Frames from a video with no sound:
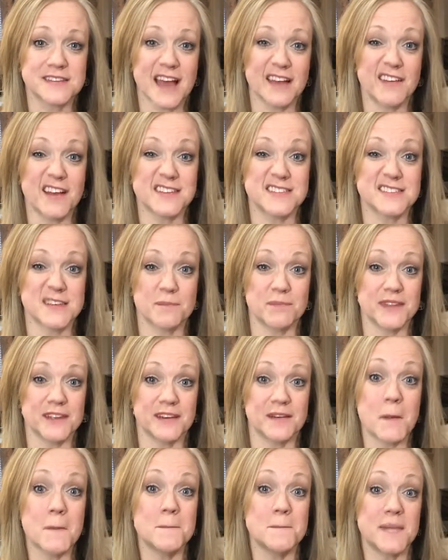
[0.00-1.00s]
I got
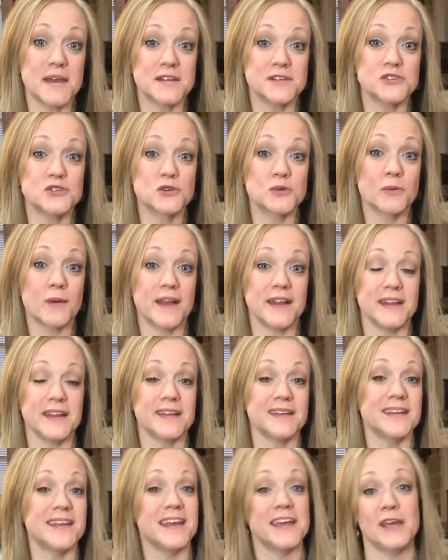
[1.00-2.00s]
something
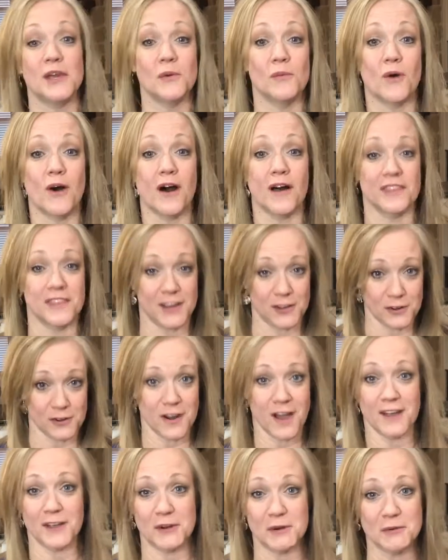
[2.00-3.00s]
Mediterranean quinoa that you're
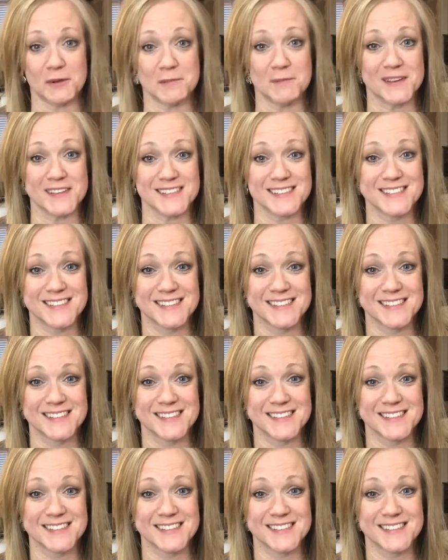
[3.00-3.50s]
not going to want to miss.